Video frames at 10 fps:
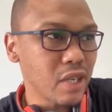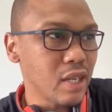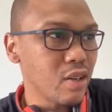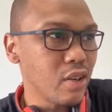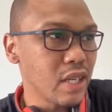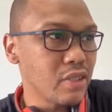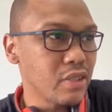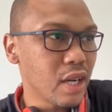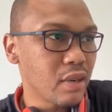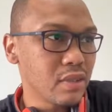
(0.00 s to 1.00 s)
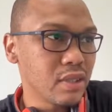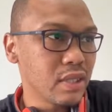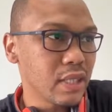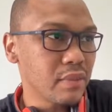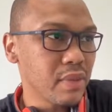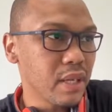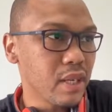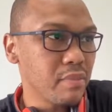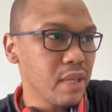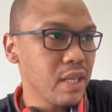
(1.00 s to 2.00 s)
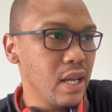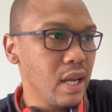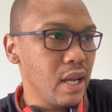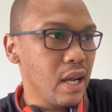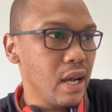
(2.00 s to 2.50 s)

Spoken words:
As you can look at the chart, I will just actually make it a bit